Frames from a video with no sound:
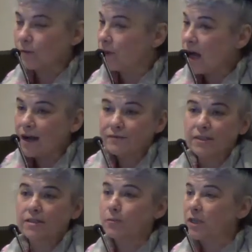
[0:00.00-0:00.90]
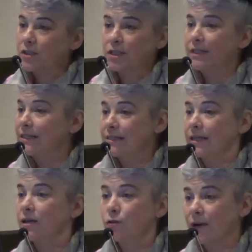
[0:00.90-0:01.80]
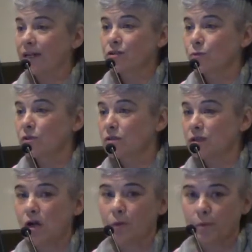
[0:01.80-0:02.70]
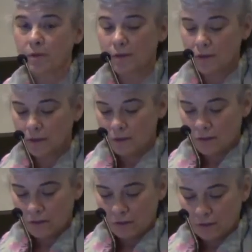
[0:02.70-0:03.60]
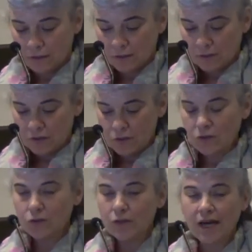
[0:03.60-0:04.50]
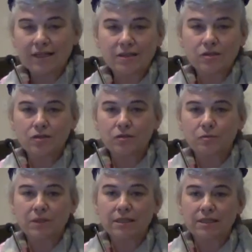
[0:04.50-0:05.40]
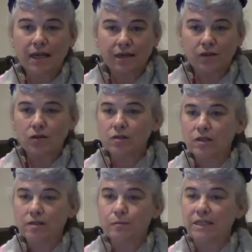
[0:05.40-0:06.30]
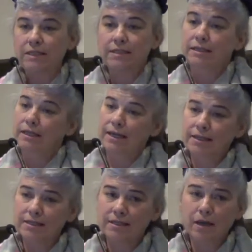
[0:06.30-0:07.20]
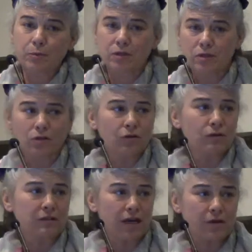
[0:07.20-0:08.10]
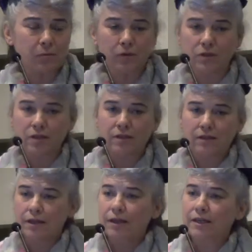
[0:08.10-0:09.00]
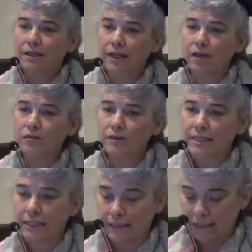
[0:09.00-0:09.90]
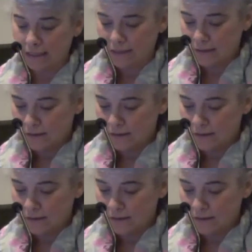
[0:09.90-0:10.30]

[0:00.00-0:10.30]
Well, often dementia is a gradual slope. So do not assume that diagnosis means the next step is adult diapers and a care facility.